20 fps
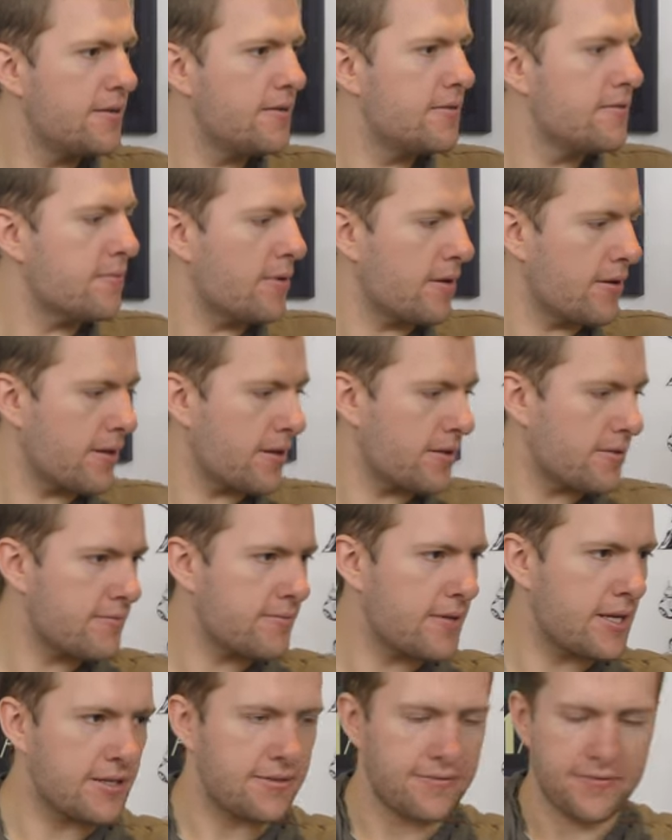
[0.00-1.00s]
Well, that
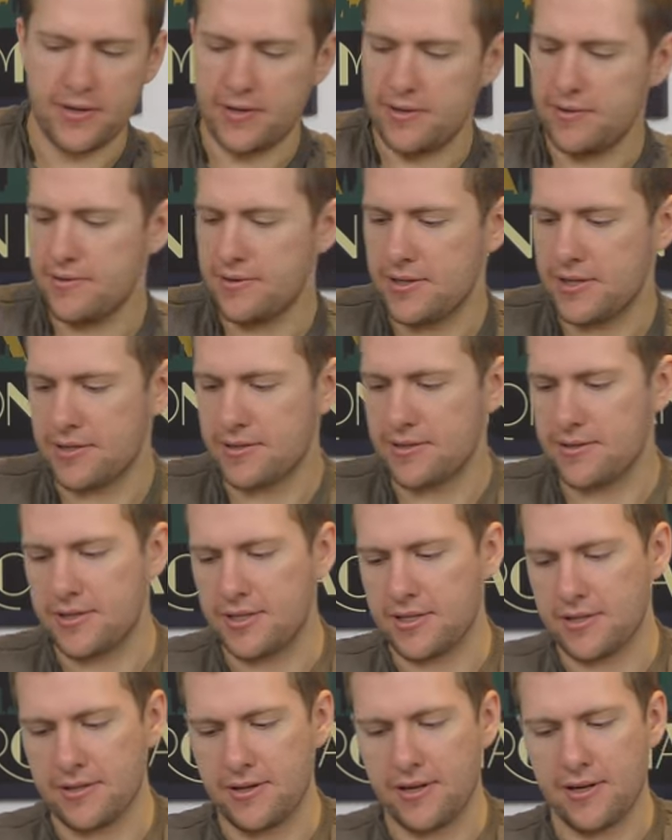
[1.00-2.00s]
that's fine. She's
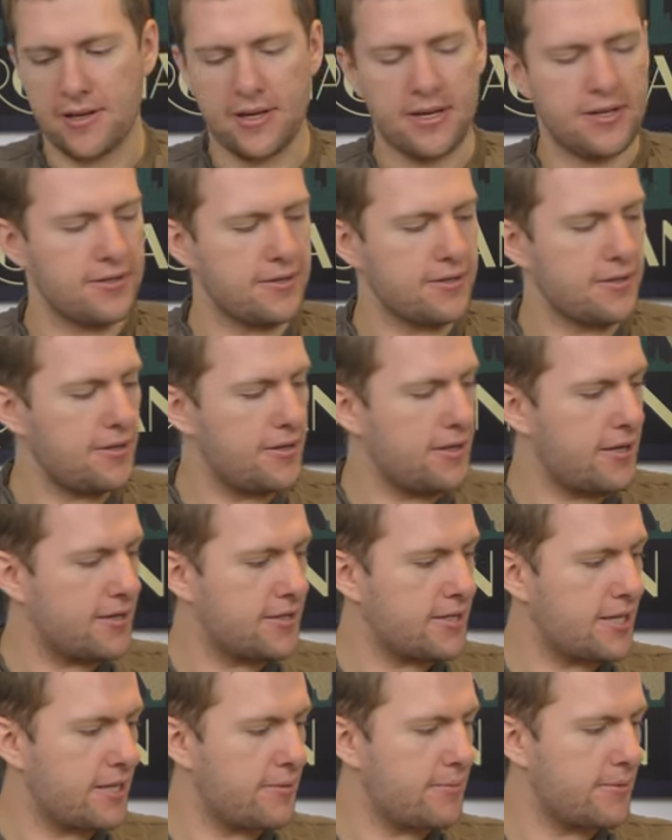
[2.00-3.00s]
she's got a gun. She's got a
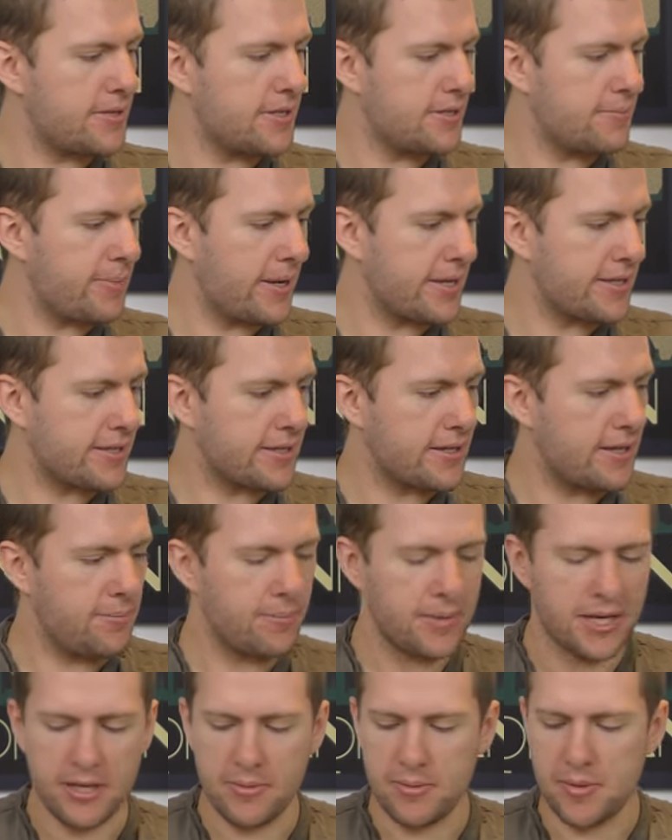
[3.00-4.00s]
lightsaber. She's basically
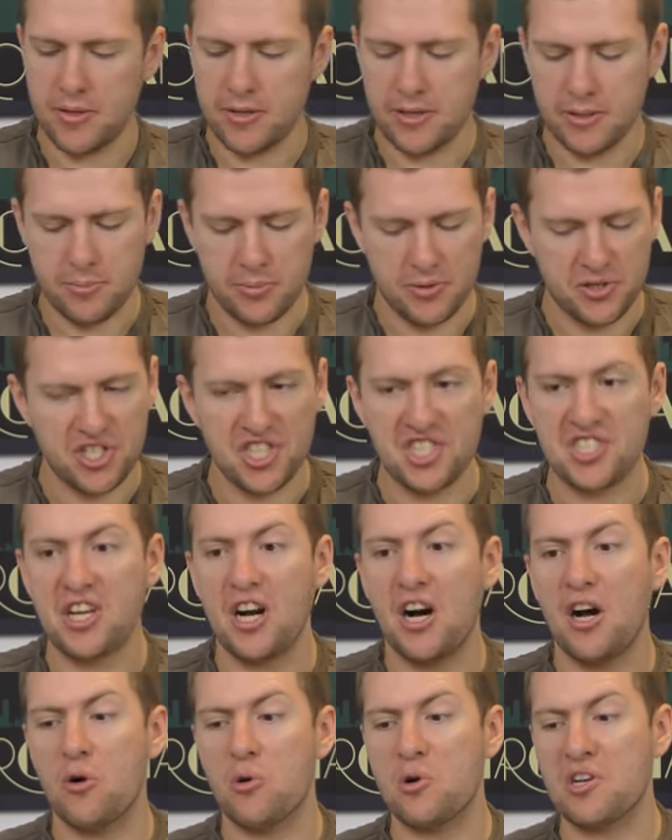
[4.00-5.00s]
unbeatable at this point. She's
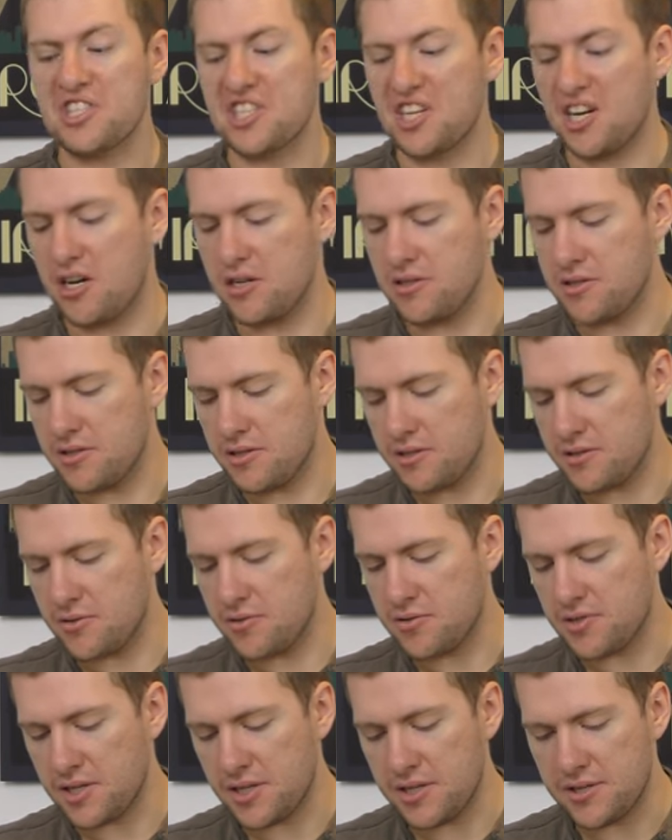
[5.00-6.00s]
Kyle Katarn. Is who
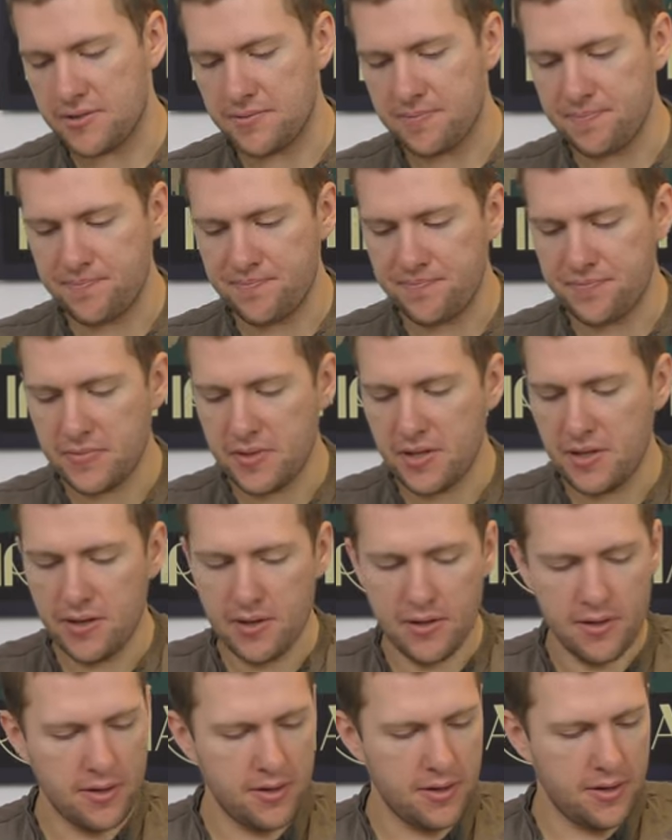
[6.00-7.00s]
she is.
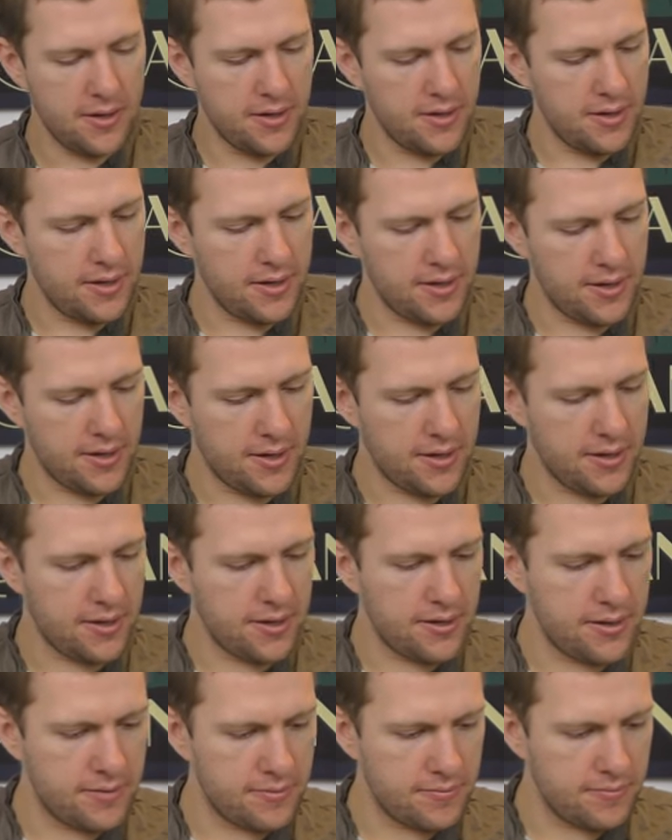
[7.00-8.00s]

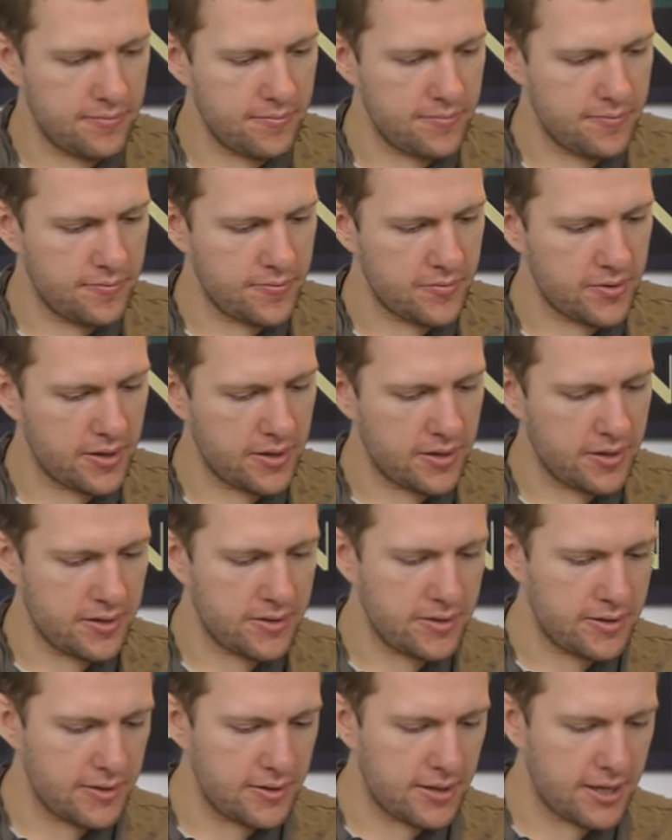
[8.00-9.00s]
Uh, right, let's
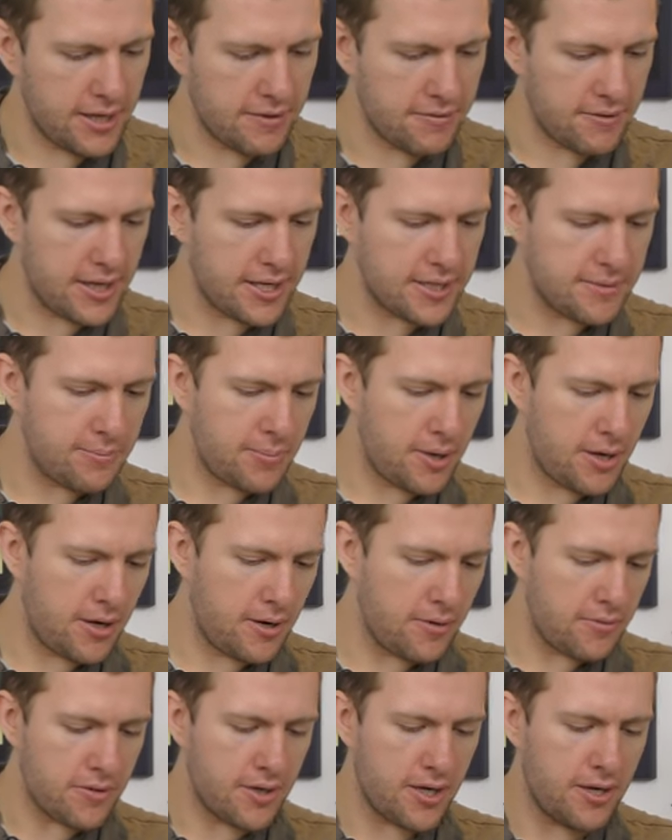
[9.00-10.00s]
just leave this
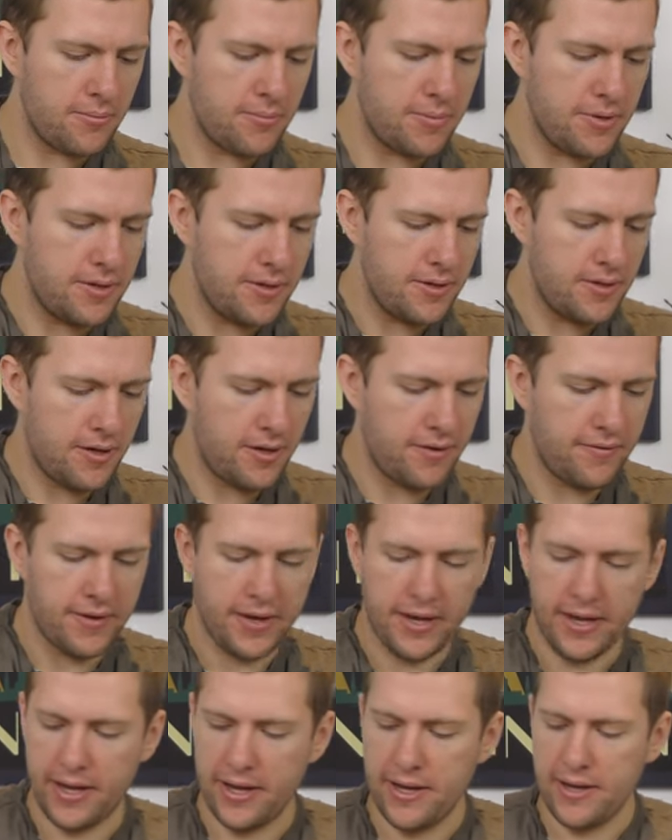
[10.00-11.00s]
piled up over
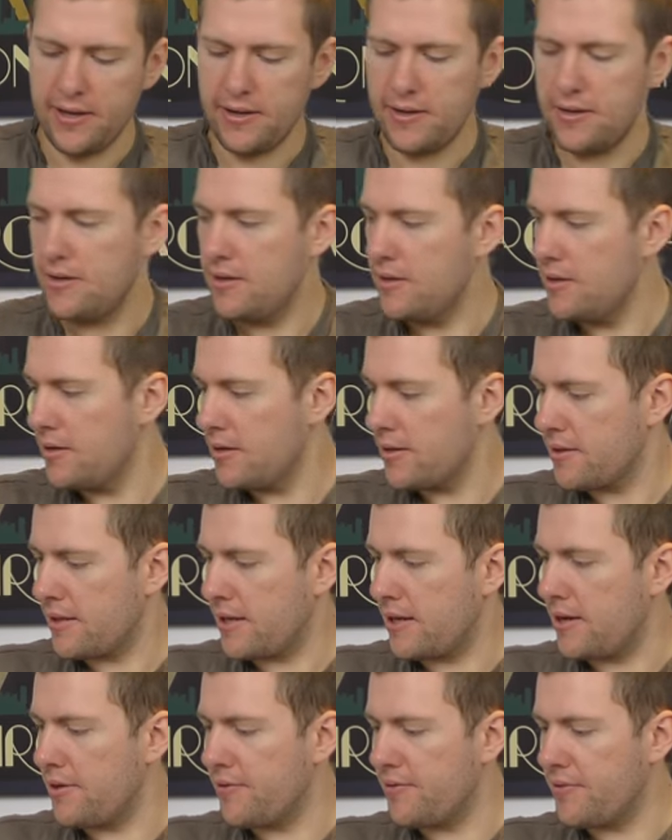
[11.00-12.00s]
here,
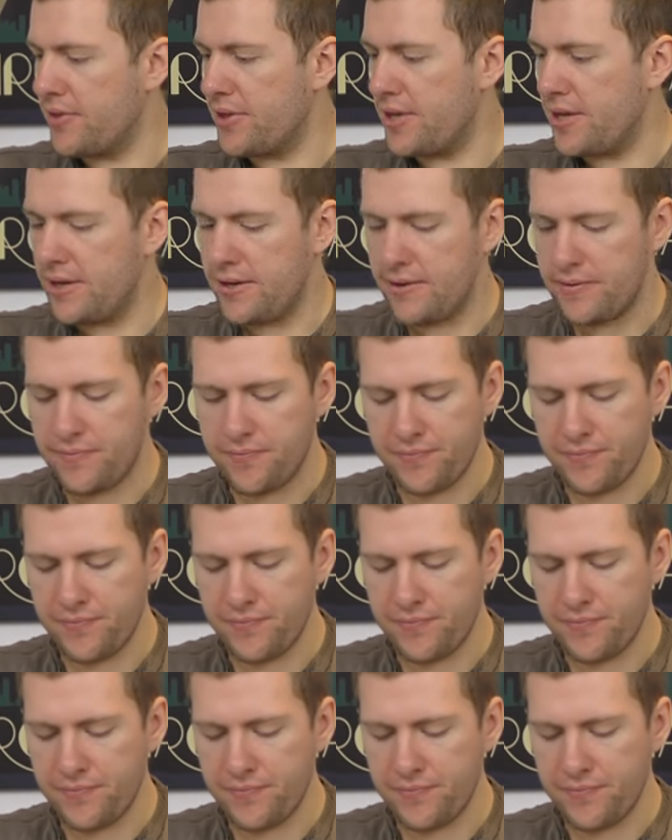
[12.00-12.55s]
that over there.